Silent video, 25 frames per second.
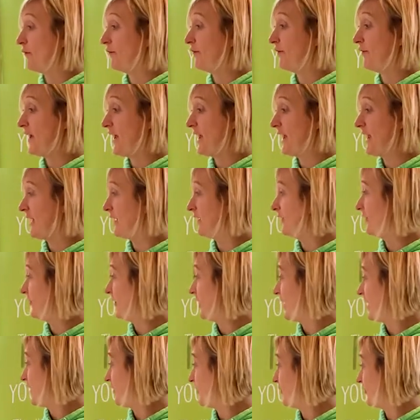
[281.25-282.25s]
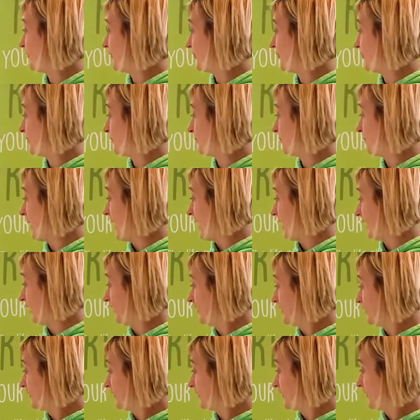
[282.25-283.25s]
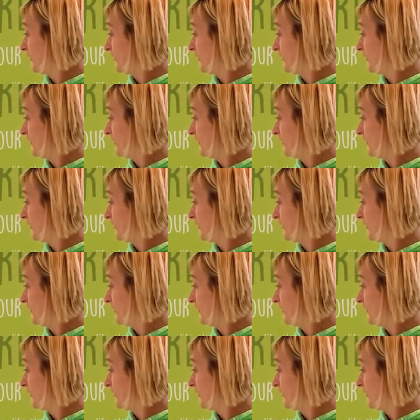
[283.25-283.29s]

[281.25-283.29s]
veins is spelled